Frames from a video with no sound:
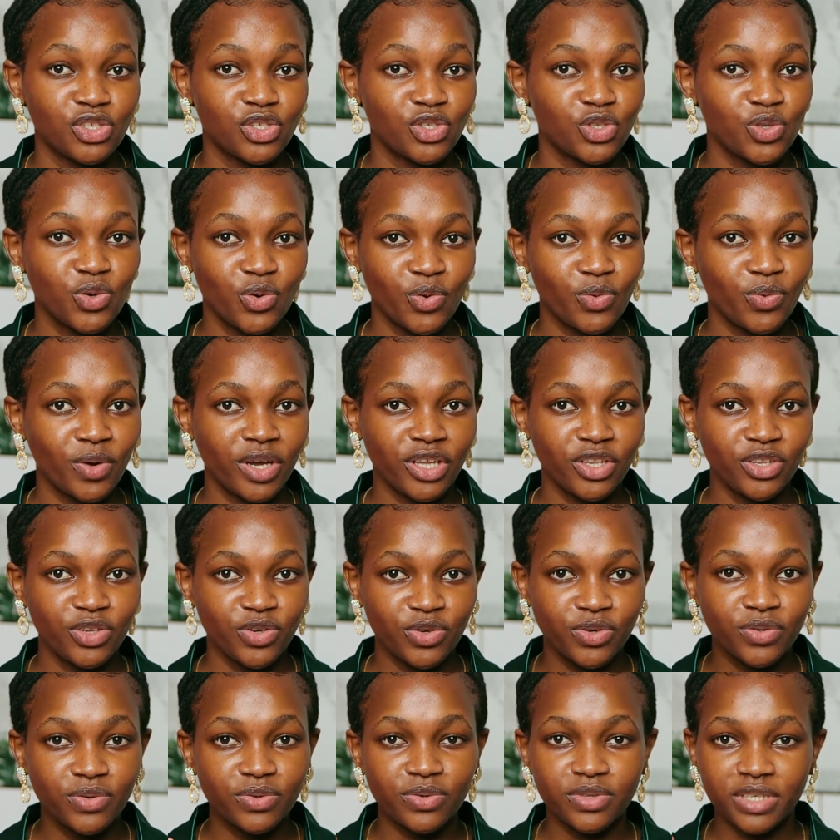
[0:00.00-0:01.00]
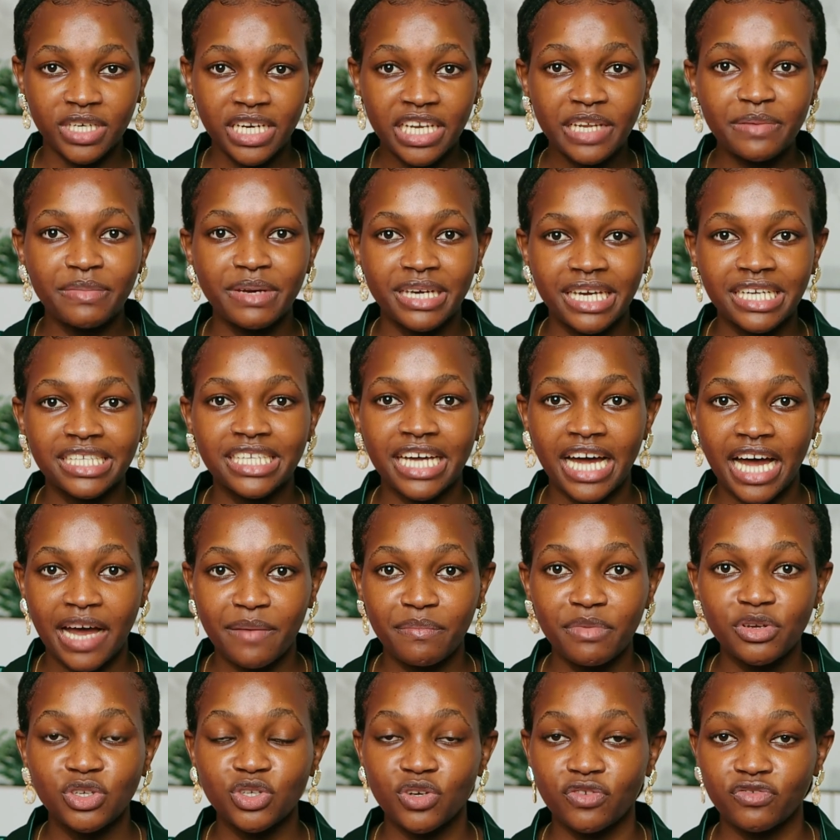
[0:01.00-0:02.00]
So when you really make it a
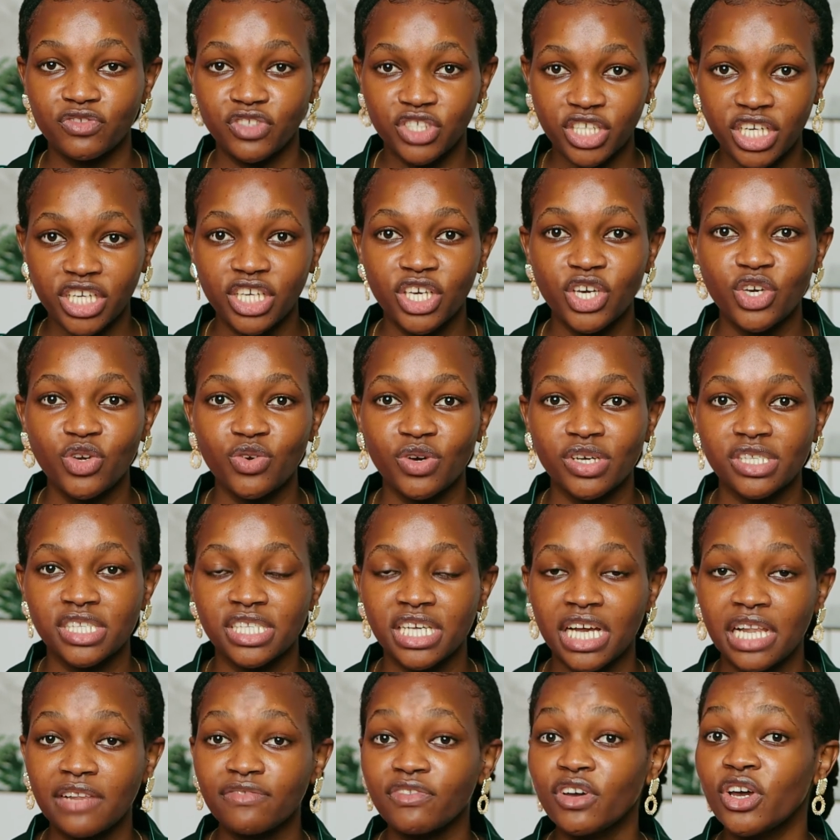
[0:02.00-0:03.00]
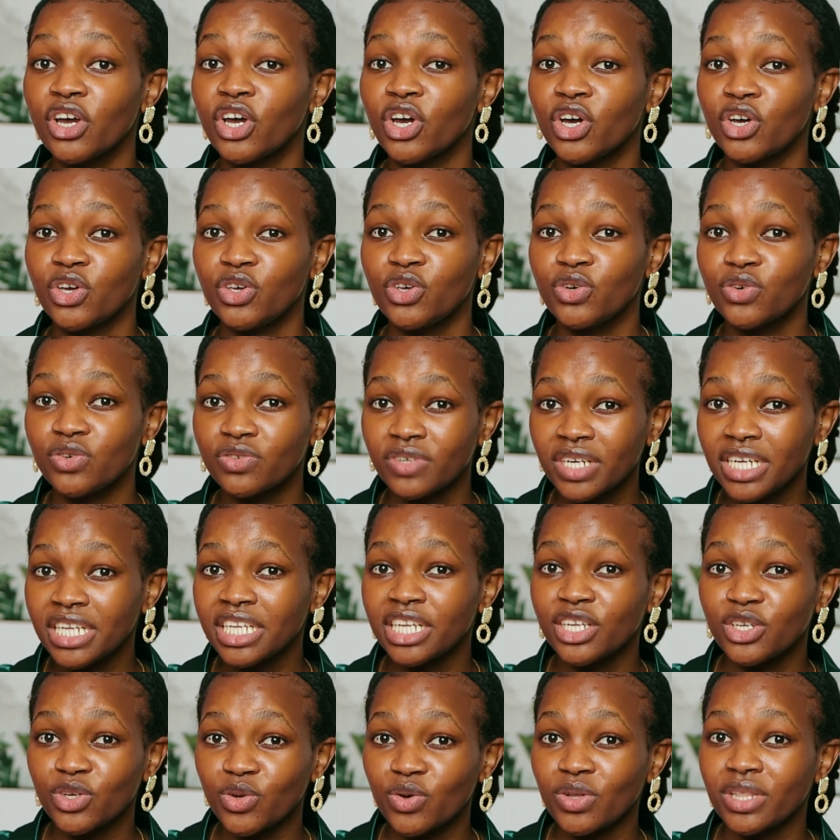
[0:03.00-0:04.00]
habit of checking yourself, you
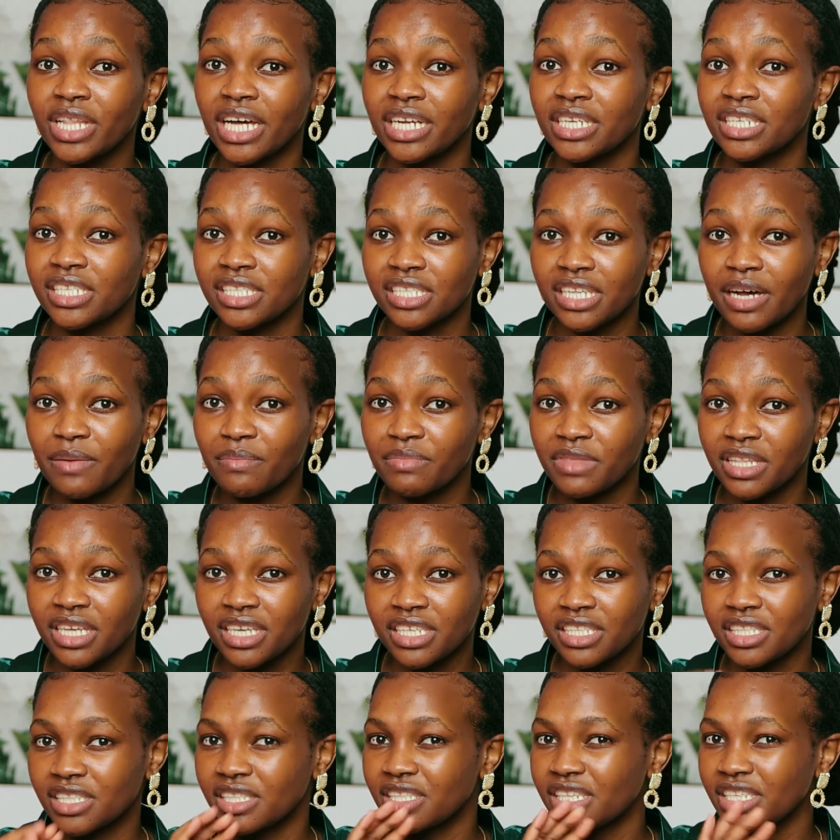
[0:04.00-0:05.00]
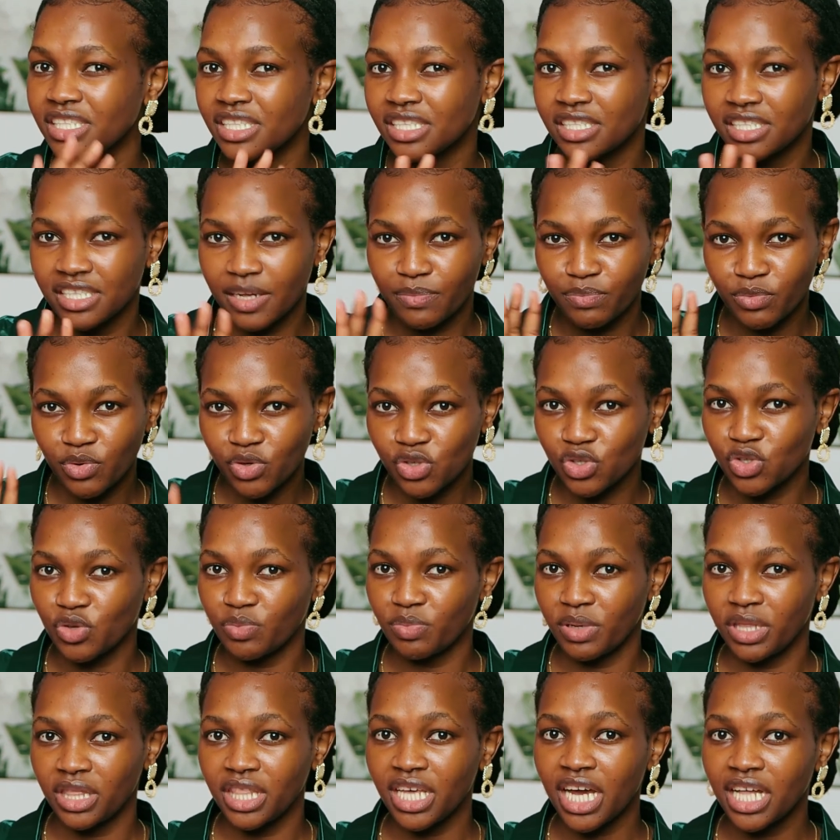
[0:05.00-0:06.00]
really know that some things, this is supposed
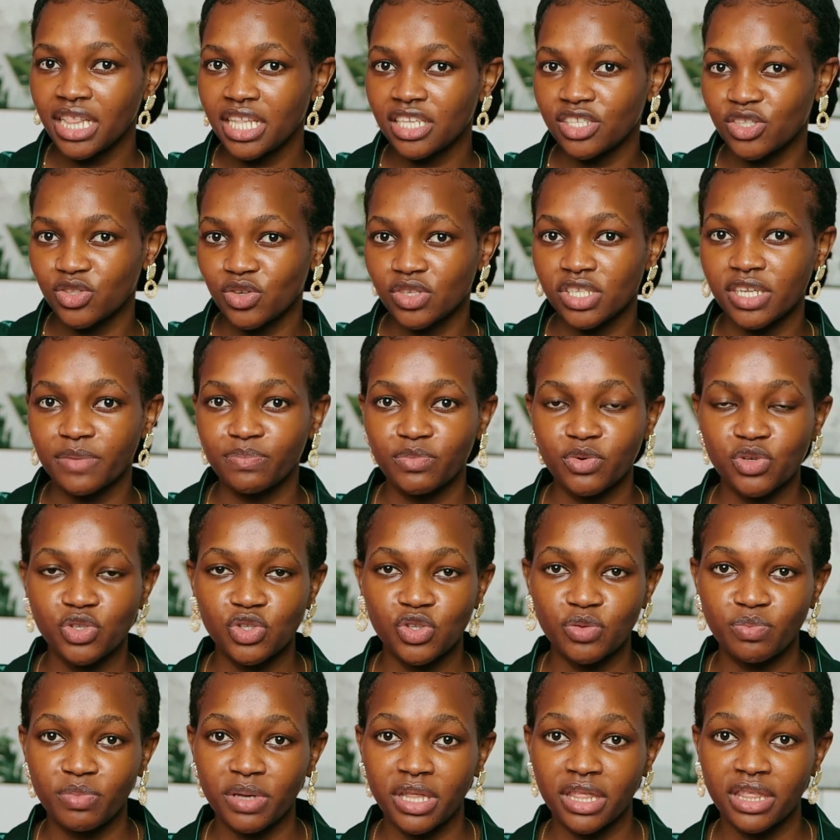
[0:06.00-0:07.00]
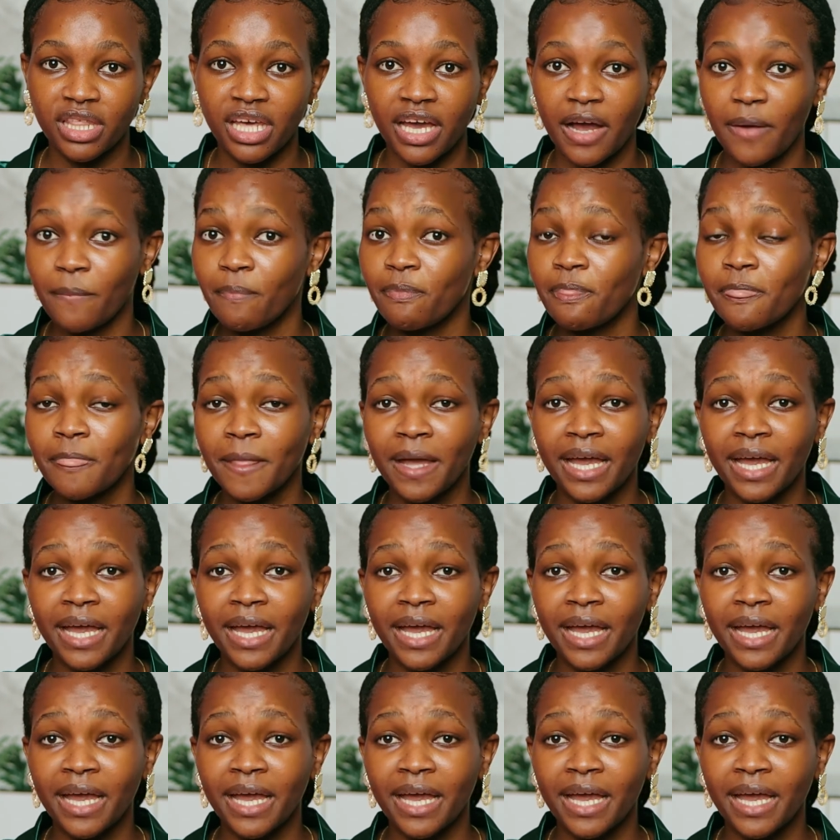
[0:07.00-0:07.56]
to be there, this is not supposed to be there.